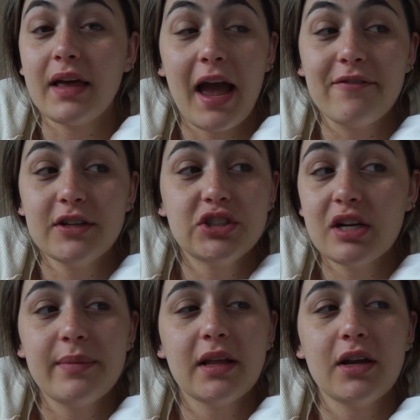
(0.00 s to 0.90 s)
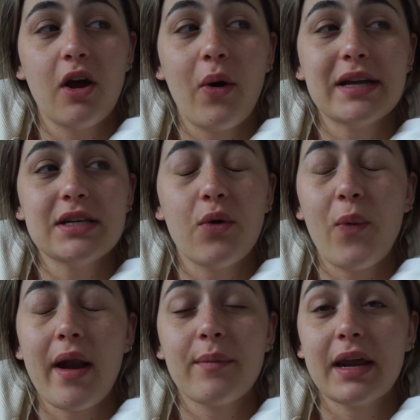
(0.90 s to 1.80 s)
Like I've legitimately no idea
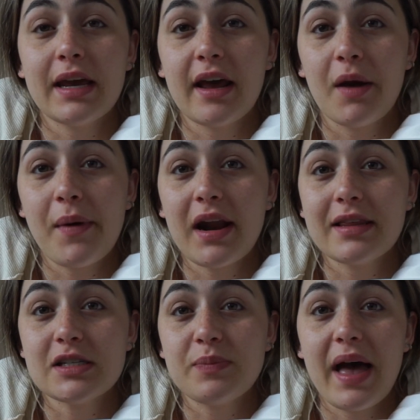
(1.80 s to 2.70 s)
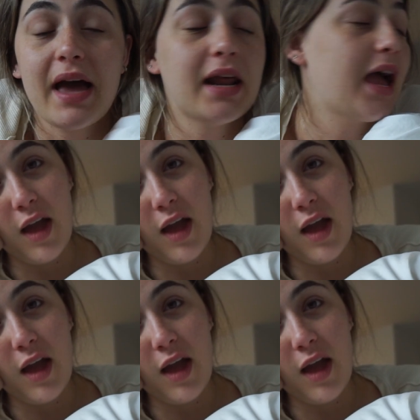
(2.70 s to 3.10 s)
when I'm gonna get up out of this bed.